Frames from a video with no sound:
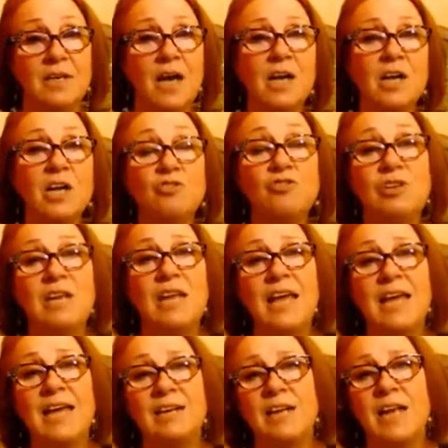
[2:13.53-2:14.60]
A country
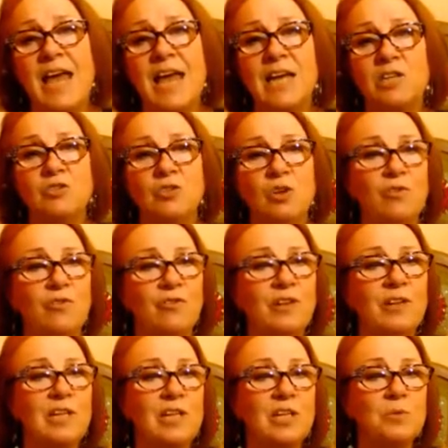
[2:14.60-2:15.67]
lane and a hedgerow
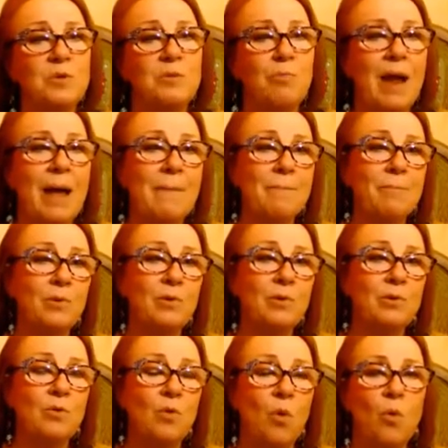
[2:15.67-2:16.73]
filled with
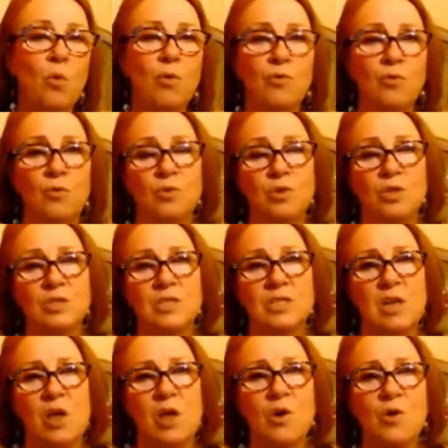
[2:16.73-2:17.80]
bramble, hawthorn and
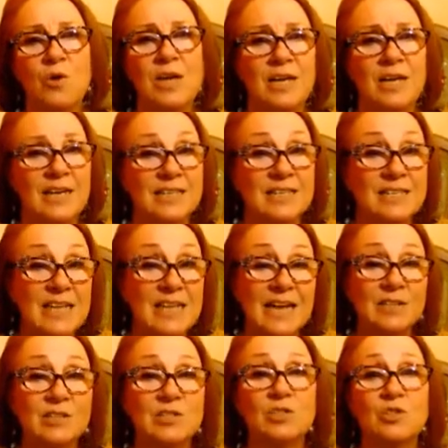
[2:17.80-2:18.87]
sloe, a
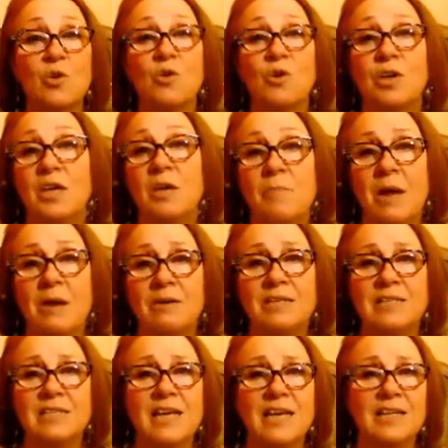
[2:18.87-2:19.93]
snagged stocking, a
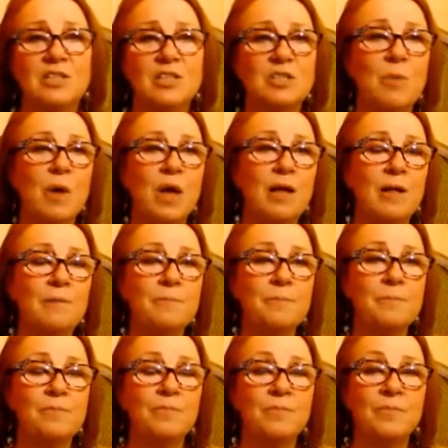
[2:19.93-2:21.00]
berry-stained smile.
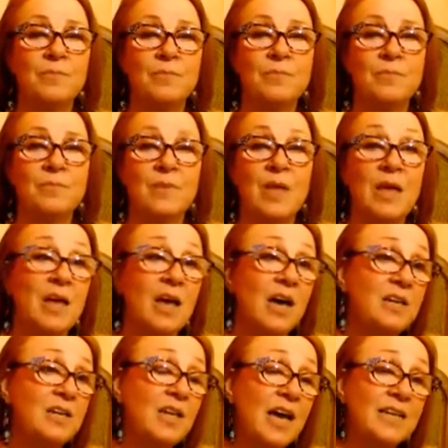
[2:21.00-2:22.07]

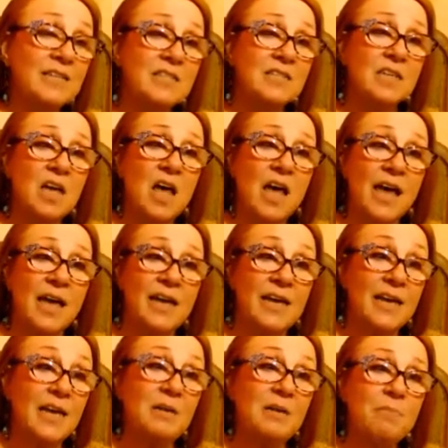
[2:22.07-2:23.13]
A night sky
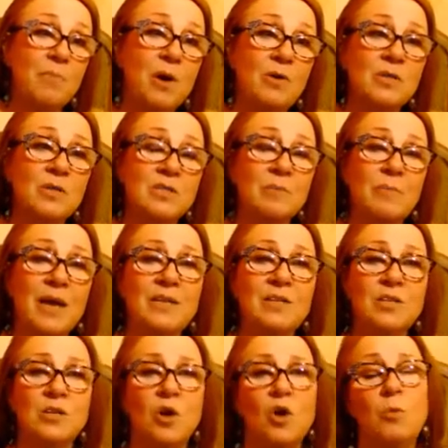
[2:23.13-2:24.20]
in poster
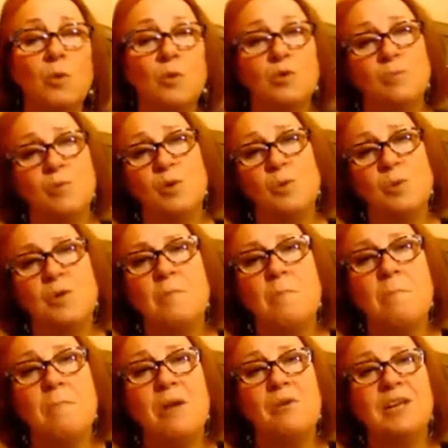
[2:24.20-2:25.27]
paint cobalt blue with
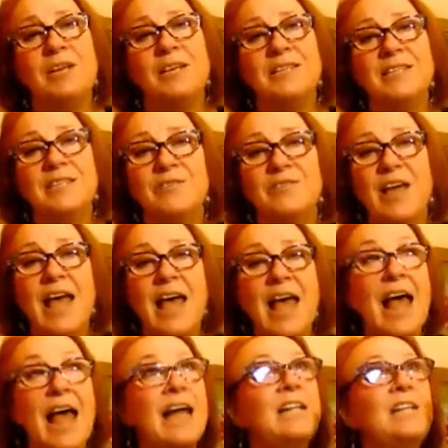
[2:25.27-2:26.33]
myriads of
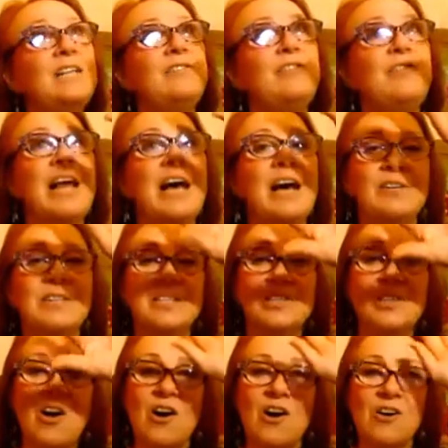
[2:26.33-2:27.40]
elderflower
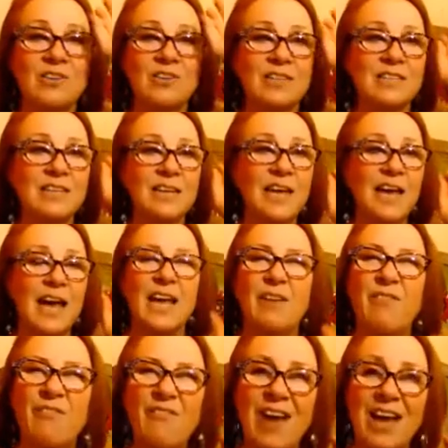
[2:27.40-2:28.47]
stars and a
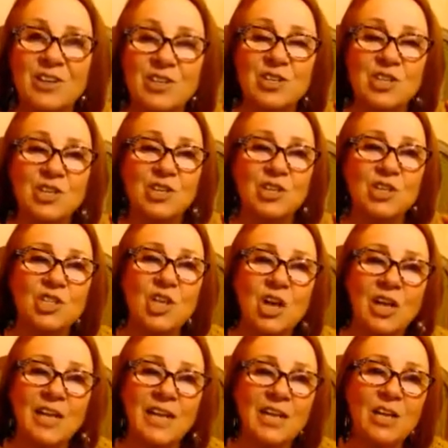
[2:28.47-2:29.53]
fat,
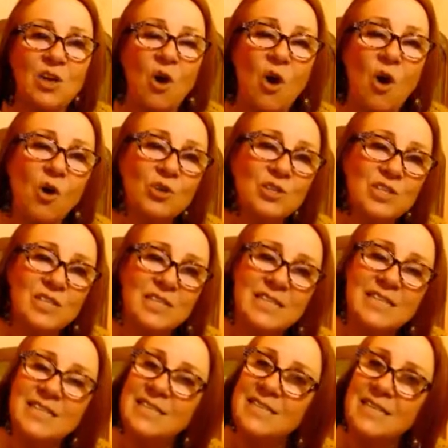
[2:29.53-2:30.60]
chuckling
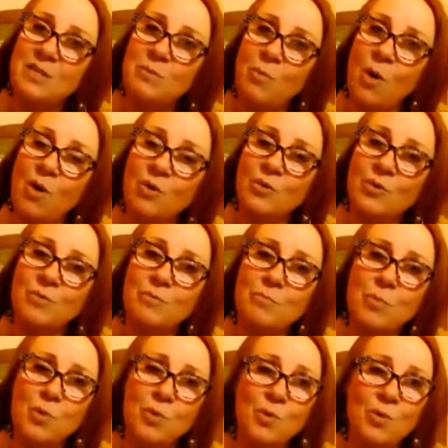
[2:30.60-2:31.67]
honesty seed-pot
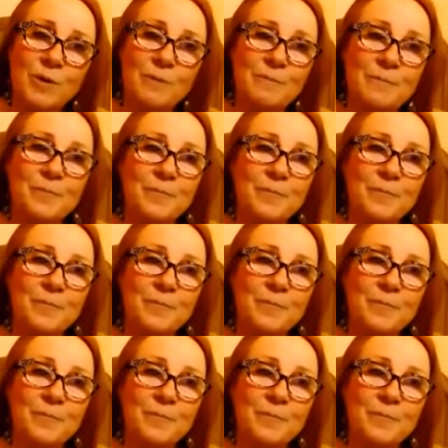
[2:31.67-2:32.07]
moon.